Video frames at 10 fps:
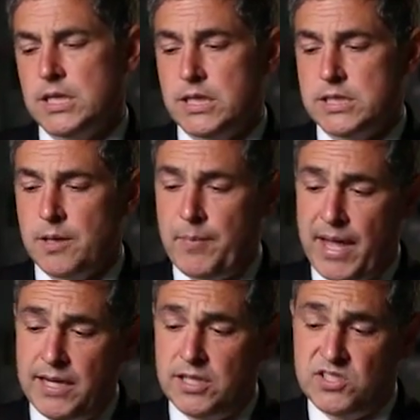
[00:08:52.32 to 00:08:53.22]
This
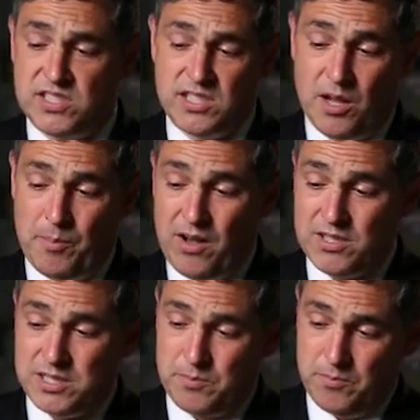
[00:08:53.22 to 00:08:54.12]
appendage is
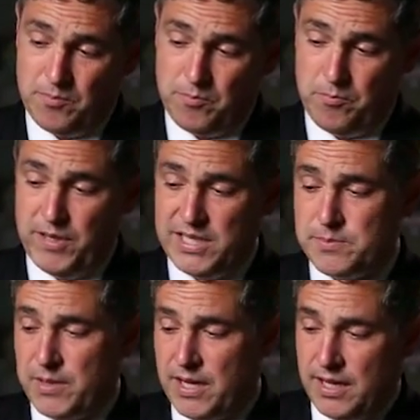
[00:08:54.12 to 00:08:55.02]
about as big
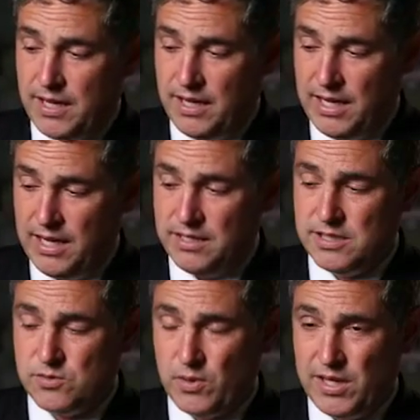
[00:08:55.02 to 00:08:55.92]
as my hand
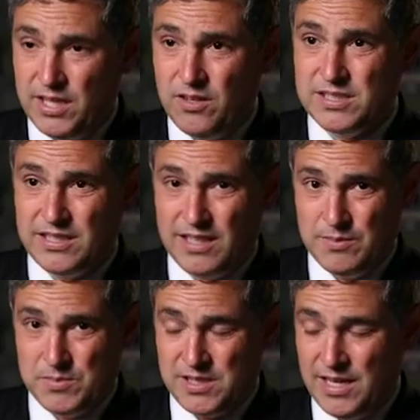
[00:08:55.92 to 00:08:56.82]
is right here at
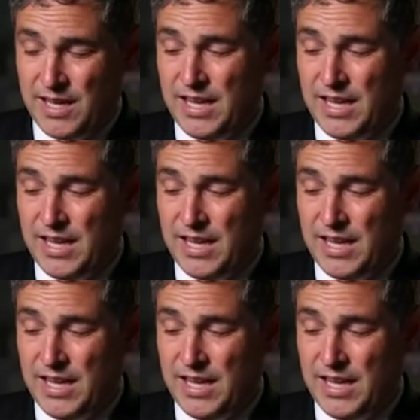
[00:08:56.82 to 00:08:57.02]
times.